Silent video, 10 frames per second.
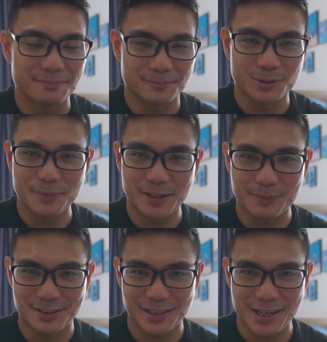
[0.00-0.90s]
so many
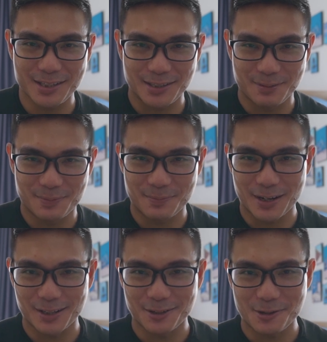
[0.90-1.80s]
mistakes in
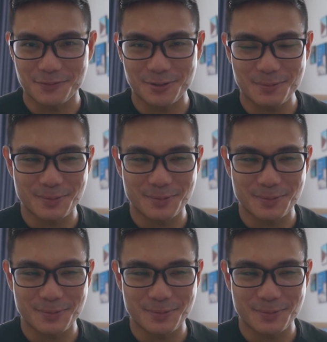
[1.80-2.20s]
preparing the coffee,